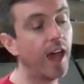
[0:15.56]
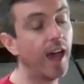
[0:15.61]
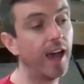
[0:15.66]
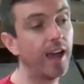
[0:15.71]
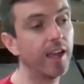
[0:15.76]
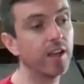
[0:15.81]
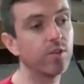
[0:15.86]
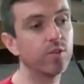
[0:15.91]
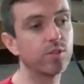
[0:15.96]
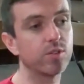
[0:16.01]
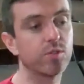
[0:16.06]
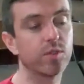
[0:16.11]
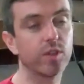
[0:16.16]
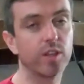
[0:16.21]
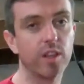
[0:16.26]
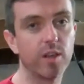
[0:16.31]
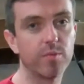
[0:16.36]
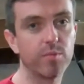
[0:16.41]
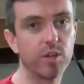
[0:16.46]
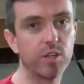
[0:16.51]
and also in
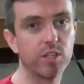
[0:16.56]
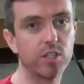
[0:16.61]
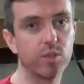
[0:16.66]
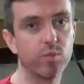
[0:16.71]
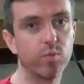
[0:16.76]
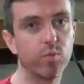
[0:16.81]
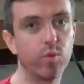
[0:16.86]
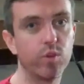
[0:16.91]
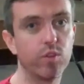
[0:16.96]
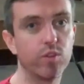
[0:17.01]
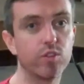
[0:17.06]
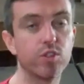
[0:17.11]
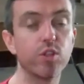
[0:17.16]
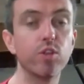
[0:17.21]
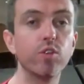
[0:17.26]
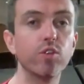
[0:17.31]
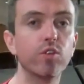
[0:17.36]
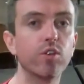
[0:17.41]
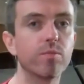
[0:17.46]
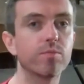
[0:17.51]
collaboration with
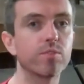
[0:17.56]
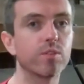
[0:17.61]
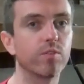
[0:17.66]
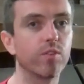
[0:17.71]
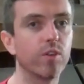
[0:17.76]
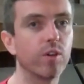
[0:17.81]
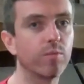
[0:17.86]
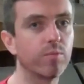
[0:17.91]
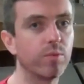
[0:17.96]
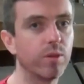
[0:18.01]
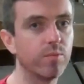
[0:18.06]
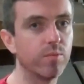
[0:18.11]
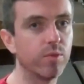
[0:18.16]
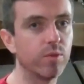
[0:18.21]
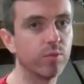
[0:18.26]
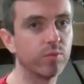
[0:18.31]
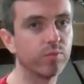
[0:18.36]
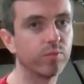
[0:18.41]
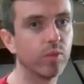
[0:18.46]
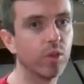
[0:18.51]
two groups of young
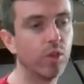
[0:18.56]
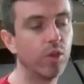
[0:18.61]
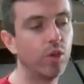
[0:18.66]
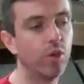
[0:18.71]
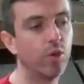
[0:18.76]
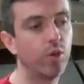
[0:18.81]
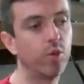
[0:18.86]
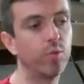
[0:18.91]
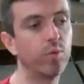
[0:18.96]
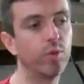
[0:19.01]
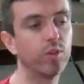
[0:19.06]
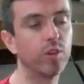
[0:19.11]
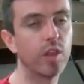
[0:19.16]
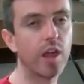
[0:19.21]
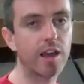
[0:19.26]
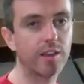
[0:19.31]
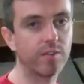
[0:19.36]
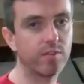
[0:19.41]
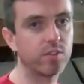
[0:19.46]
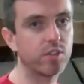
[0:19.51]
people who will
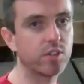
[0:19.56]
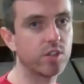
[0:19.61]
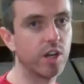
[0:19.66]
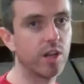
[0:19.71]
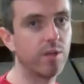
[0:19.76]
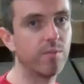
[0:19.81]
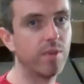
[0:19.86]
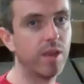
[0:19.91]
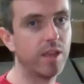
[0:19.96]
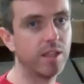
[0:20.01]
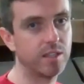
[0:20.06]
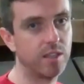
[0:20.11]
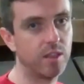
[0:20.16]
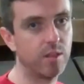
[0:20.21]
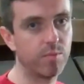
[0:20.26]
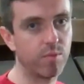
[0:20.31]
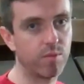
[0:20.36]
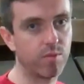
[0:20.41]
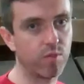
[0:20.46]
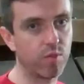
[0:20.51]
live stream into
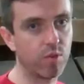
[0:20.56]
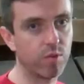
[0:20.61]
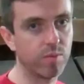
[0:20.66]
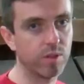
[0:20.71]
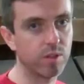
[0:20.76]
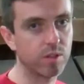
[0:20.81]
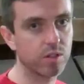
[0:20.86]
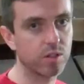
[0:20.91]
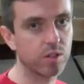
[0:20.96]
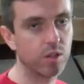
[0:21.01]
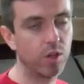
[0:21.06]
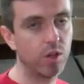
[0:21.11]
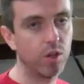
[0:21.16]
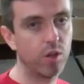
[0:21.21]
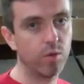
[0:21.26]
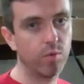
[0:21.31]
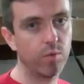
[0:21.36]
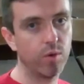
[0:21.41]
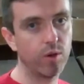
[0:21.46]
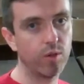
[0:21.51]
the performance.
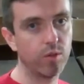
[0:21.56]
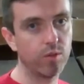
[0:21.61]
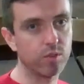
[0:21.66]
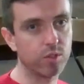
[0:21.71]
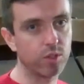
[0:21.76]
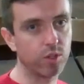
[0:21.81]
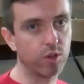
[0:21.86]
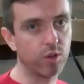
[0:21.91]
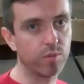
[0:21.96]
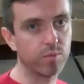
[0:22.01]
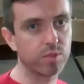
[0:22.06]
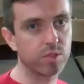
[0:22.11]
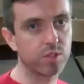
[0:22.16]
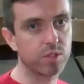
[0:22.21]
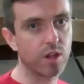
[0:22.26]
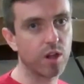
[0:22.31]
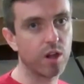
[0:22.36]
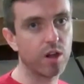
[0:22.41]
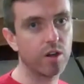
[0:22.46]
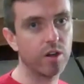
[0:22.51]
One of those
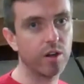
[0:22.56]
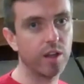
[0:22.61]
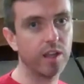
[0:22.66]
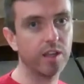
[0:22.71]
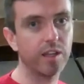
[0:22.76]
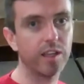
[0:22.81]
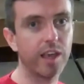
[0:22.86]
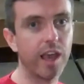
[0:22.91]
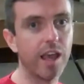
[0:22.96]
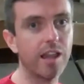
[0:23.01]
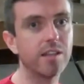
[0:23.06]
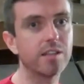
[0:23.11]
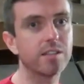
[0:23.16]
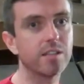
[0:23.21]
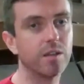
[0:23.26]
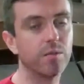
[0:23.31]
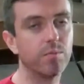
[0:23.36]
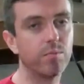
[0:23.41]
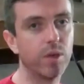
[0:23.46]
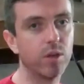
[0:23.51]
groups are in Ghent
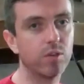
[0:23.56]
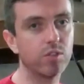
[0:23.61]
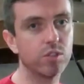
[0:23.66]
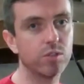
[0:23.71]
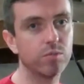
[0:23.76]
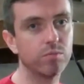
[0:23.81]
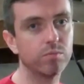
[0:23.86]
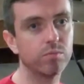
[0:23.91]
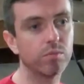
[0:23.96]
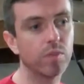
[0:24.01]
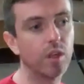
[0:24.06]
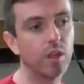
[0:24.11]
in Belgium